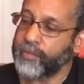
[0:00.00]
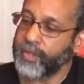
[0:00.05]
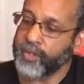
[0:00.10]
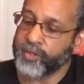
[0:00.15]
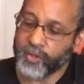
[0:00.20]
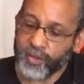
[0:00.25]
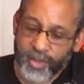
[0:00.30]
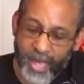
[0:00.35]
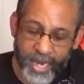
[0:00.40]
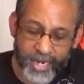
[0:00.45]

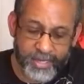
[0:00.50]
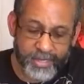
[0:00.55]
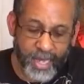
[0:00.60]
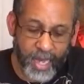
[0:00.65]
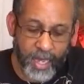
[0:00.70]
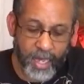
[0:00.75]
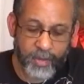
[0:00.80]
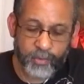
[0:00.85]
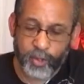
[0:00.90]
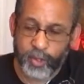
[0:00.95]
So that is how
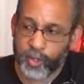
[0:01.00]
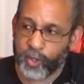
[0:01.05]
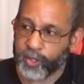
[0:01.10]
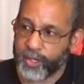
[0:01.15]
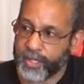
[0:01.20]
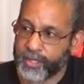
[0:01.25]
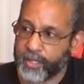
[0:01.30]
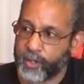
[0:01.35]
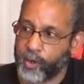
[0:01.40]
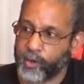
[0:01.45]
I would look
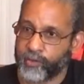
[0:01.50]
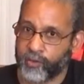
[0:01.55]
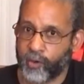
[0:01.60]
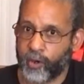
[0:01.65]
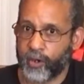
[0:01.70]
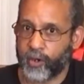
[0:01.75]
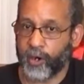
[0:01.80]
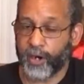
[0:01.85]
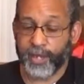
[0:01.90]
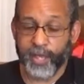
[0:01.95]
at the overall
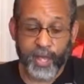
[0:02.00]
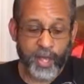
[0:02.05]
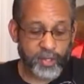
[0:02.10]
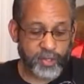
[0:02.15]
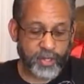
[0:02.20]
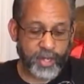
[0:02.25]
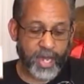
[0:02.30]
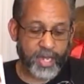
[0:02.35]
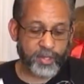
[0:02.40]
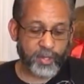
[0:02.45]
card.
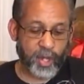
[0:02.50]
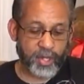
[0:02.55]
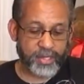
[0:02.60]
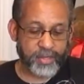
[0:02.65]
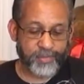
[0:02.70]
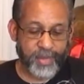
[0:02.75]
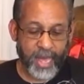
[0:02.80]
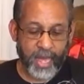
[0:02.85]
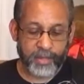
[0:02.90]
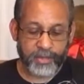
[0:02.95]
So now I talked
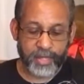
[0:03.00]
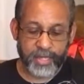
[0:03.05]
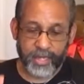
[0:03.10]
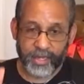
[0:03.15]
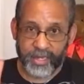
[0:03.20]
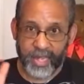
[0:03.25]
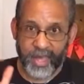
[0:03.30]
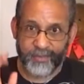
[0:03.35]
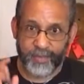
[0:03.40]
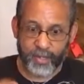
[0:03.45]
about the
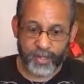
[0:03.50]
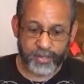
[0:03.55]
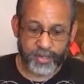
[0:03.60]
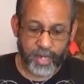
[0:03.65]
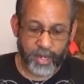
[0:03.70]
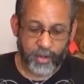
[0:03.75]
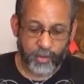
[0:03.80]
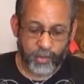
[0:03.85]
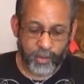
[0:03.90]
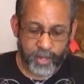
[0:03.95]
11 because I
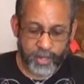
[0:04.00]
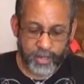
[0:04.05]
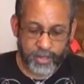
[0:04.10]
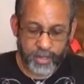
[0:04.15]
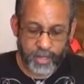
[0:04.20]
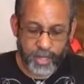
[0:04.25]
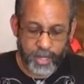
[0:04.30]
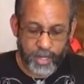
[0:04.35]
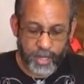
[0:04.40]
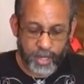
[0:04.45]
don't want to
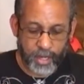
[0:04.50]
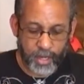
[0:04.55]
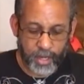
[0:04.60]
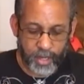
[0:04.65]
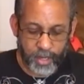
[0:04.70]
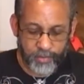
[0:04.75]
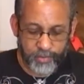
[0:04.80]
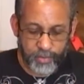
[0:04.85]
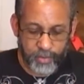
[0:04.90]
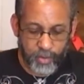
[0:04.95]

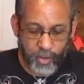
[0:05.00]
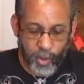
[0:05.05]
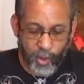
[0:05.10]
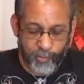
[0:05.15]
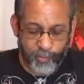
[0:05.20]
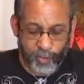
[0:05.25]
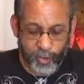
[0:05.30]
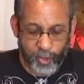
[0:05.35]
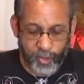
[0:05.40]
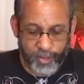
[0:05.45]
um,
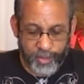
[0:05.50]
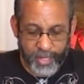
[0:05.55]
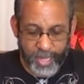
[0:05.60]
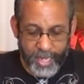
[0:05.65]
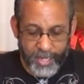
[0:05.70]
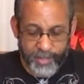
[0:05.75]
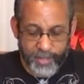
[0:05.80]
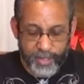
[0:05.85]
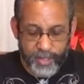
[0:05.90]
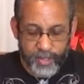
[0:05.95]
overlook
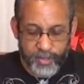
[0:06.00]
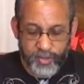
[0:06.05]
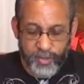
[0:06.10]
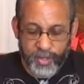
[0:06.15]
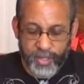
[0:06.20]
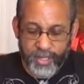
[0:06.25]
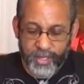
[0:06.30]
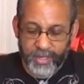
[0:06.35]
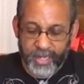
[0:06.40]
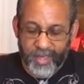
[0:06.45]
that. So
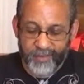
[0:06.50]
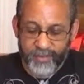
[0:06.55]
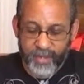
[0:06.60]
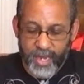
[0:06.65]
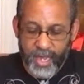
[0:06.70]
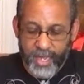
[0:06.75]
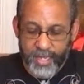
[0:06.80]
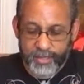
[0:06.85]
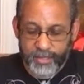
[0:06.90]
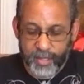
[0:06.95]
the 11
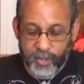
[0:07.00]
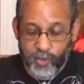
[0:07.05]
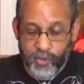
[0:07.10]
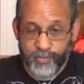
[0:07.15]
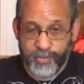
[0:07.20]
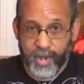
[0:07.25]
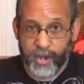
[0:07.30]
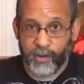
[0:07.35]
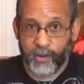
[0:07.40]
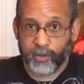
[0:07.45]
as a
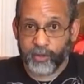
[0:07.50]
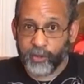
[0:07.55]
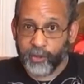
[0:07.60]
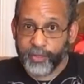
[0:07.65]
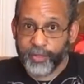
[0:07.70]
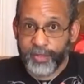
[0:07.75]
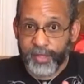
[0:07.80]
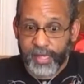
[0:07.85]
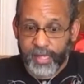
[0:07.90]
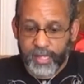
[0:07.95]
numerical
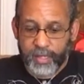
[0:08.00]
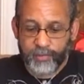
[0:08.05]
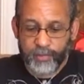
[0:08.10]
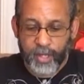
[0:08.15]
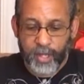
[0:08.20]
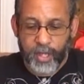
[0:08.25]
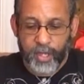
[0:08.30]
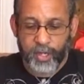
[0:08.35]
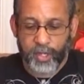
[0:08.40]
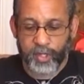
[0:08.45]
theme
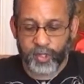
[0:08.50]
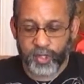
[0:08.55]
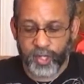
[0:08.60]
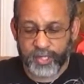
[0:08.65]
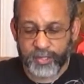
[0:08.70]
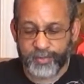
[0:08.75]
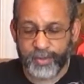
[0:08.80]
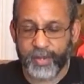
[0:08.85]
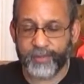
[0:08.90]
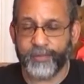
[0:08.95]
could
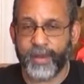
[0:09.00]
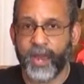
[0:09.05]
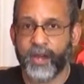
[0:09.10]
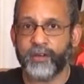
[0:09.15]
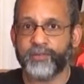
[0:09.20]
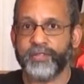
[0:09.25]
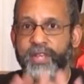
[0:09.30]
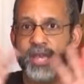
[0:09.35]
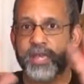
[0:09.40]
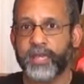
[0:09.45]
just be a matter
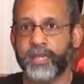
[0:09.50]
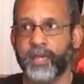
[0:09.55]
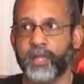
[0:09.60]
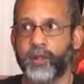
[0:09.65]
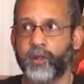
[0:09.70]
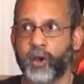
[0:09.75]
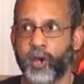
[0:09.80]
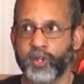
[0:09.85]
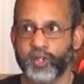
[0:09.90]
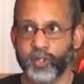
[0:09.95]
of taking a
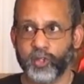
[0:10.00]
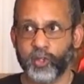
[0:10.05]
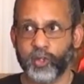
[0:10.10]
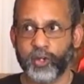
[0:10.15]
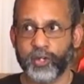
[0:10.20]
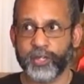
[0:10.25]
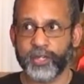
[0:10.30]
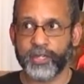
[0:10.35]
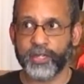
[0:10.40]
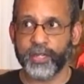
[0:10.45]
larger
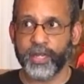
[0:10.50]
look